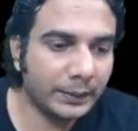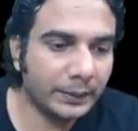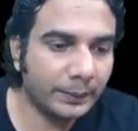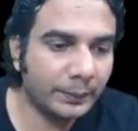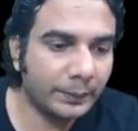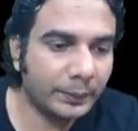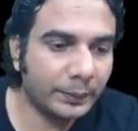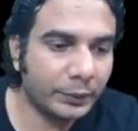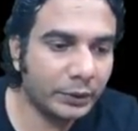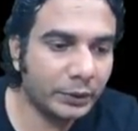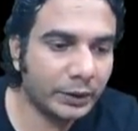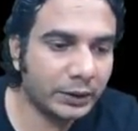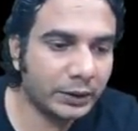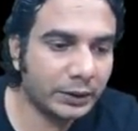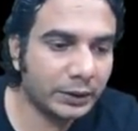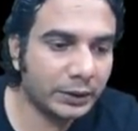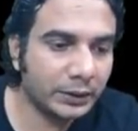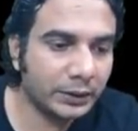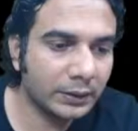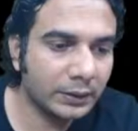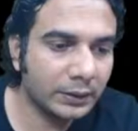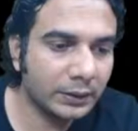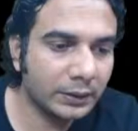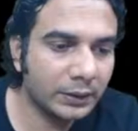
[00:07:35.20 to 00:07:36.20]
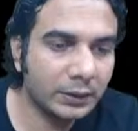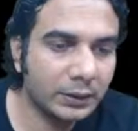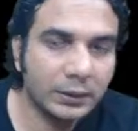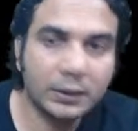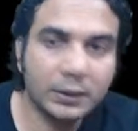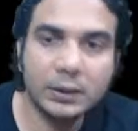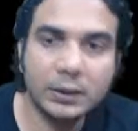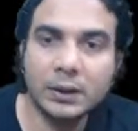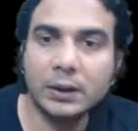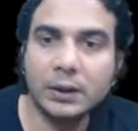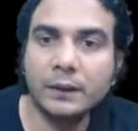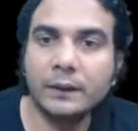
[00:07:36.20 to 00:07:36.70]
put
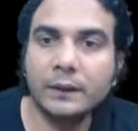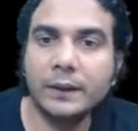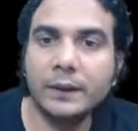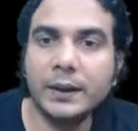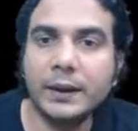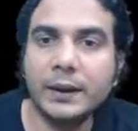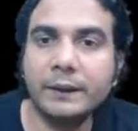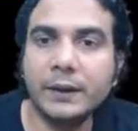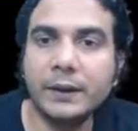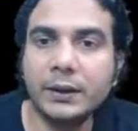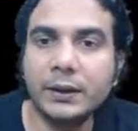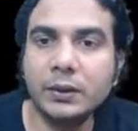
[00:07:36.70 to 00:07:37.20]
whenever